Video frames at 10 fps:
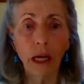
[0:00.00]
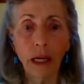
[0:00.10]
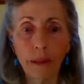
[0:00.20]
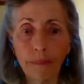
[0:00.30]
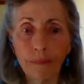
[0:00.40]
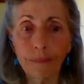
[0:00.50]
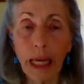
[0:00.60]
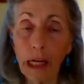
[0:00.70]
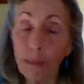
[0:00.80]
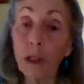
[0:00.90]

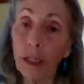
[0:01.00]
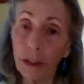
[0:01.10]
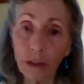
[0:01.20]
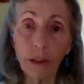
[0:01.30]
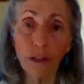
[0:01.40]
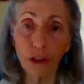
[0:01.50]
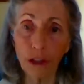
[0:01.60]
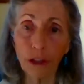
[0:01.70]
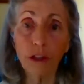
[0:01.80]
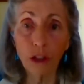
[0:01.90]
animal
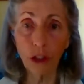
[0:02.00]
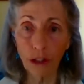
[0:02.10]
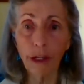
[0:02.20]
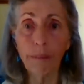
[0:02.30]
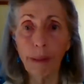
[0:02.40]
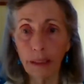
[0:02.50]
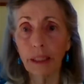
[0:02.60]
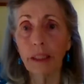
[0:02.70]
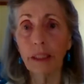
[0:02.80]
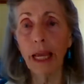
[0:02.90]
agriculture started,
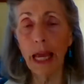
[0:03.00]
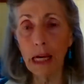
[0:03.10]
basically.